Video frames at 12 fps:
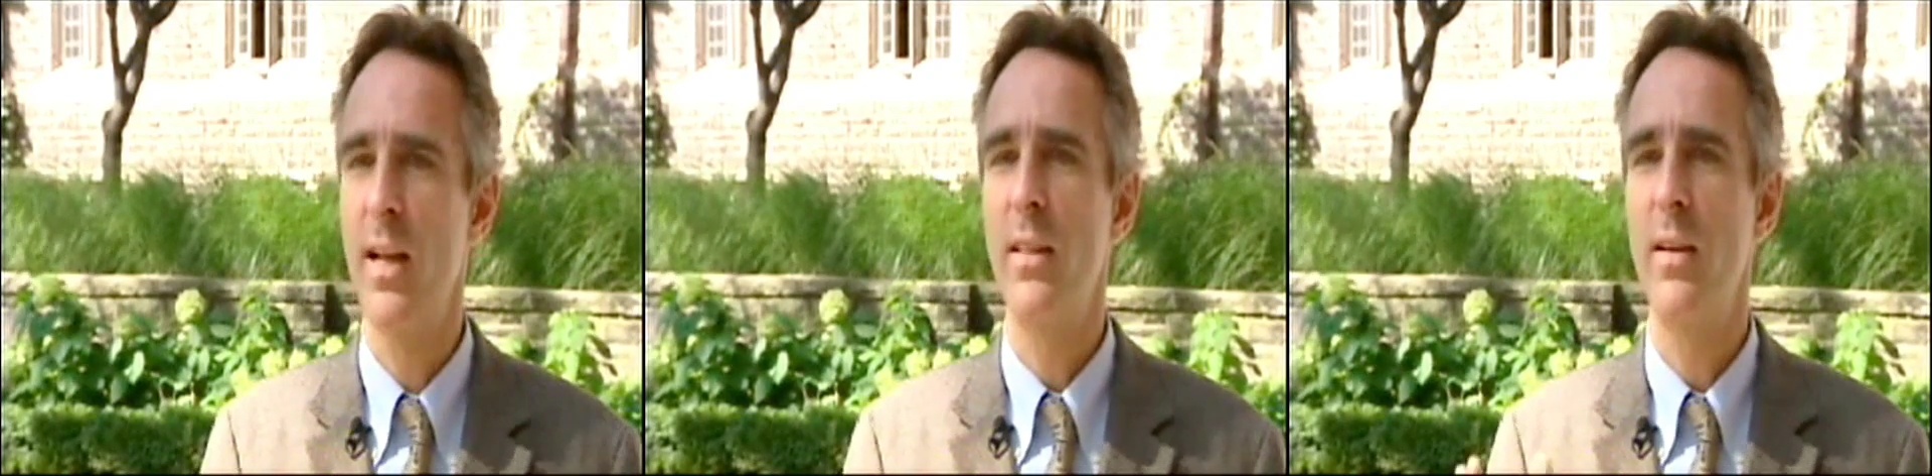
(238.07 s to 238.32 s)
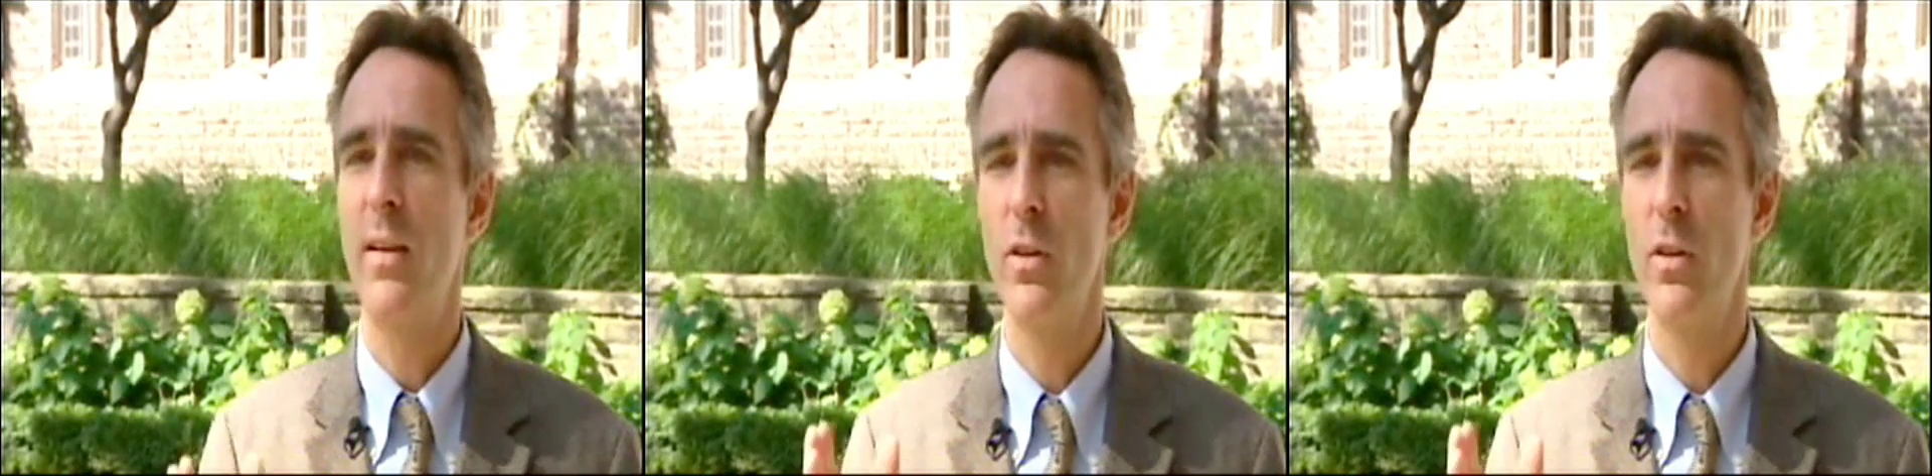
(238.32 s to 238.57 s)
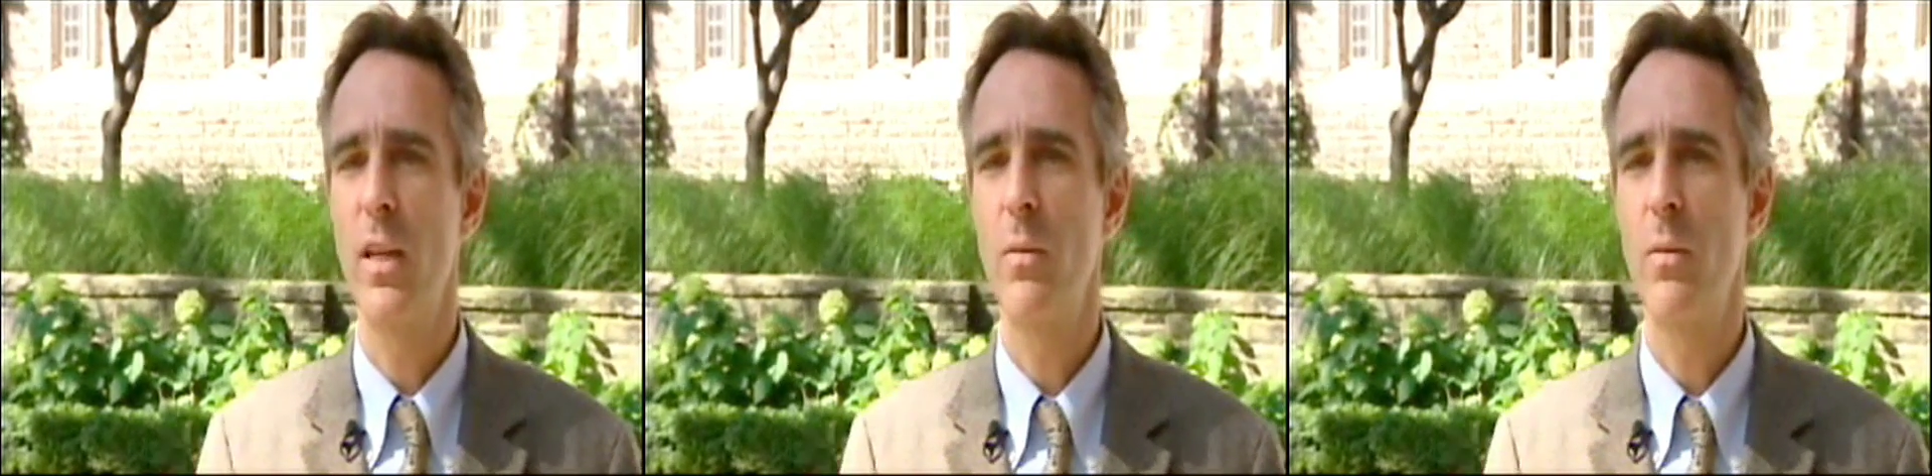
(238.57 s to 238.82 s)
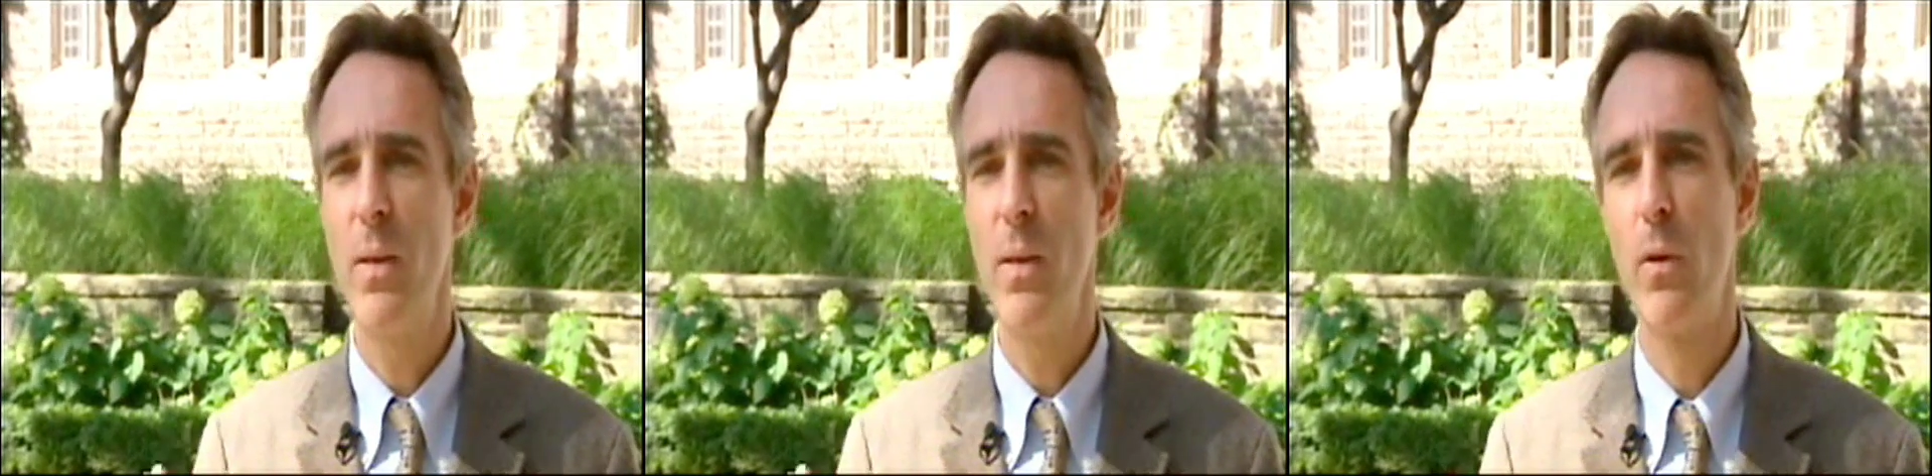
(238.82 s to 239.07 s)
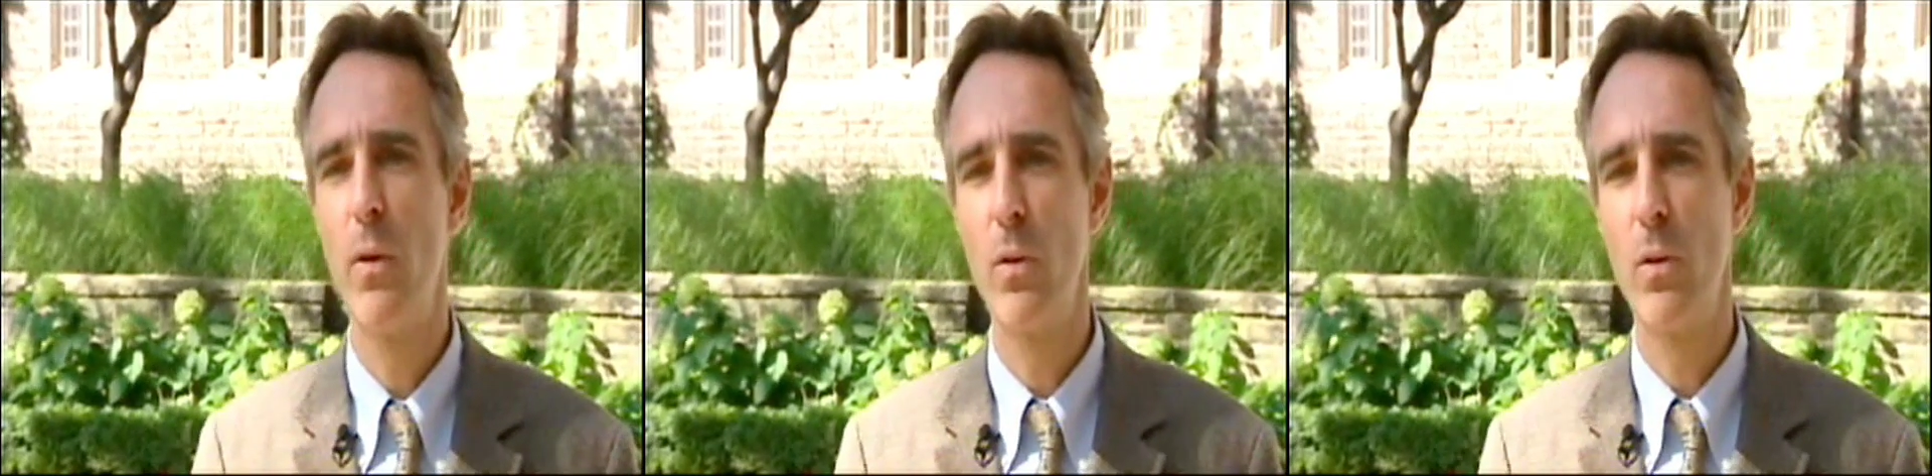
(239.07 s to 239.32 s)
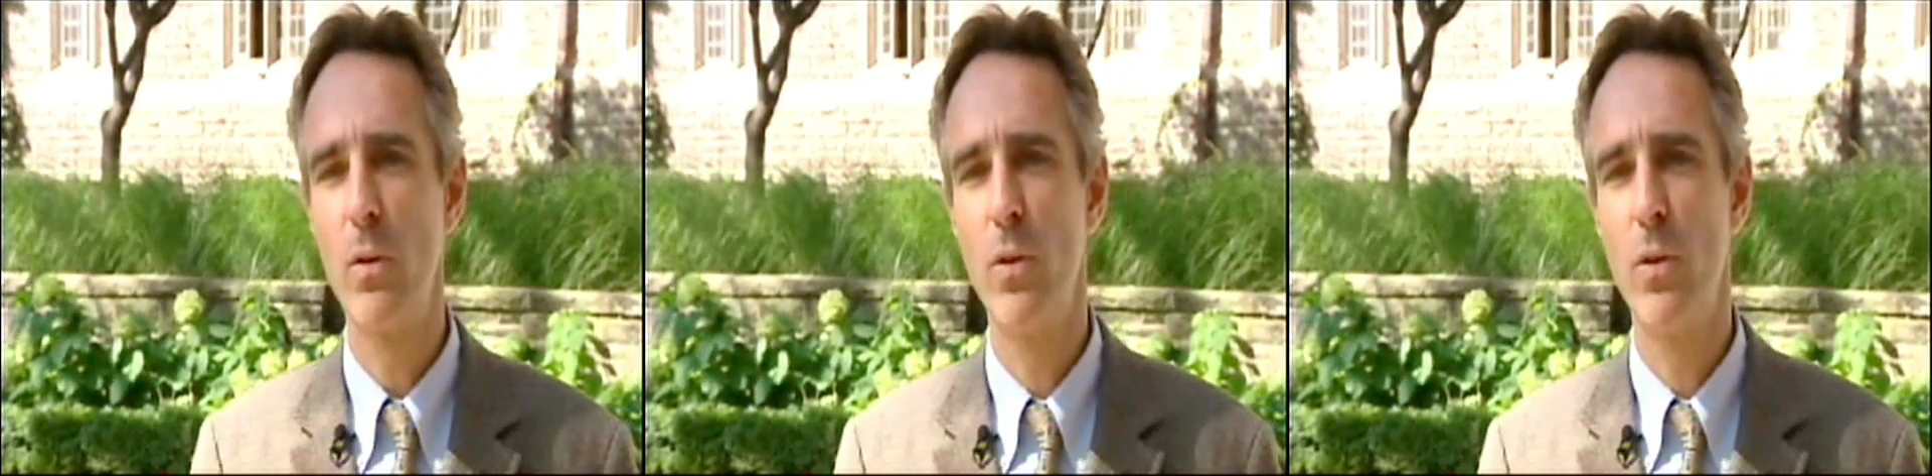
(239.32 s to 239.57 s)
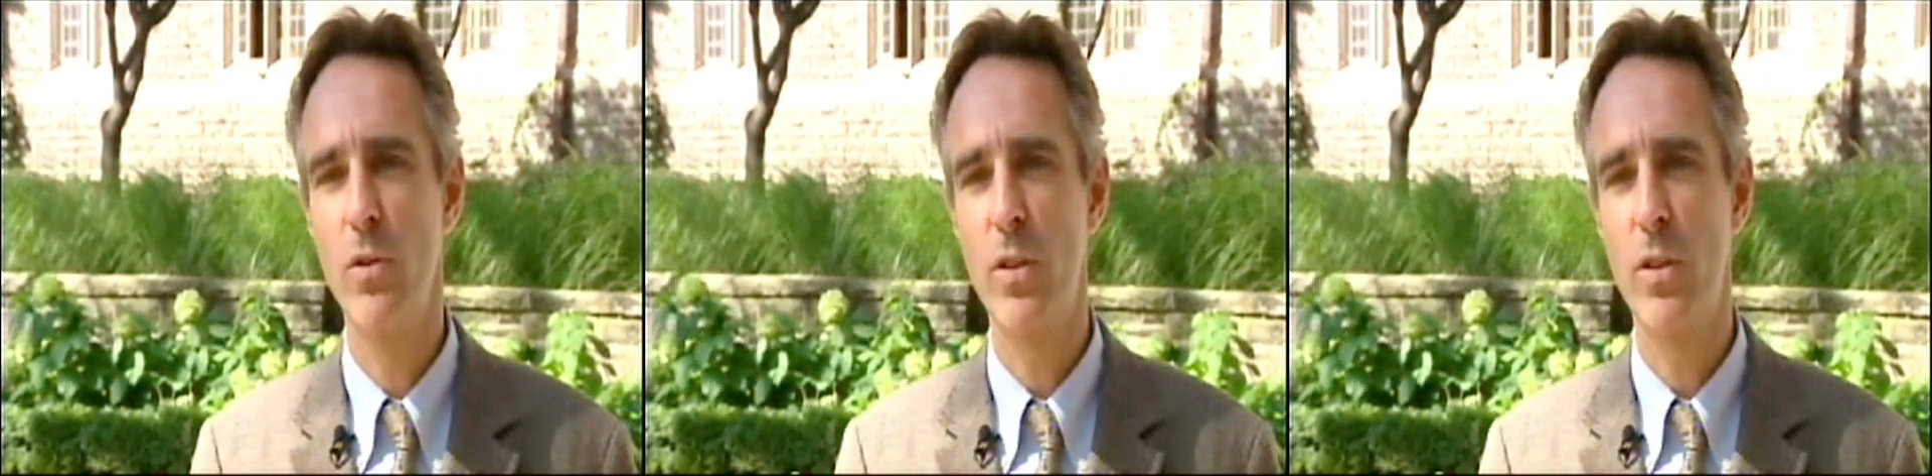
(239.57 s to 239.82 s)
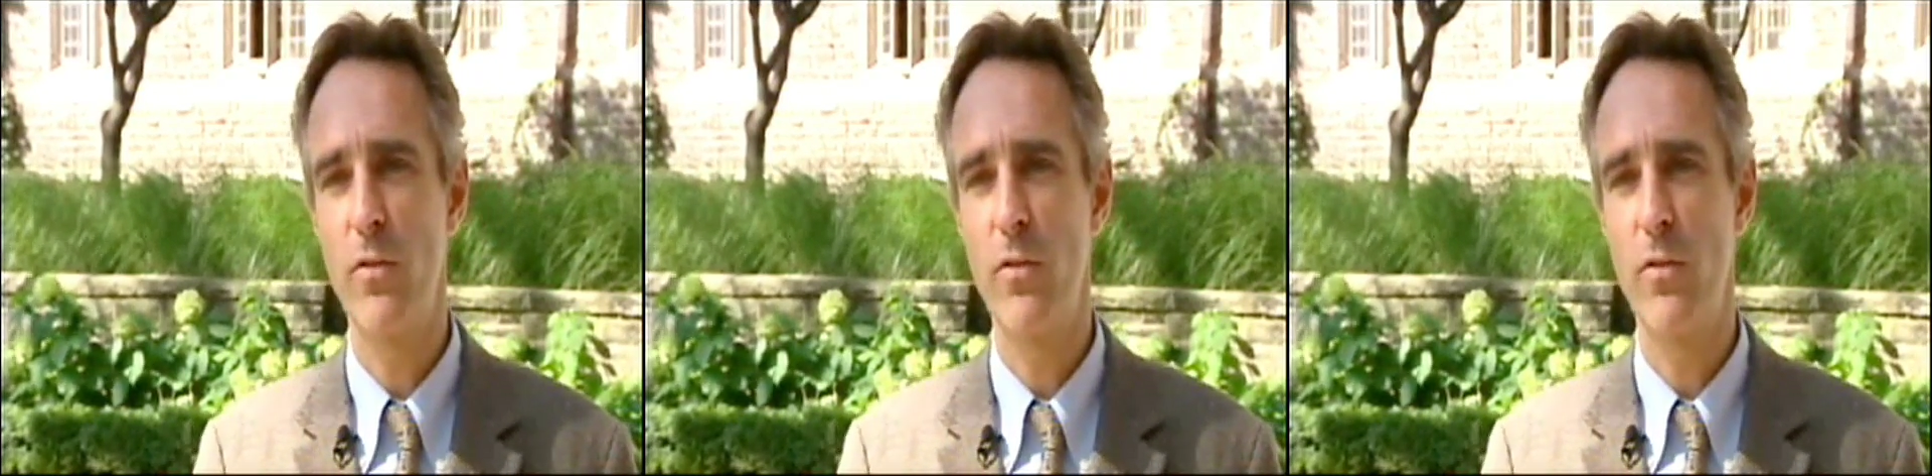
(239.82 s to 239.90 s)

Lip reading: They've looked at people who use their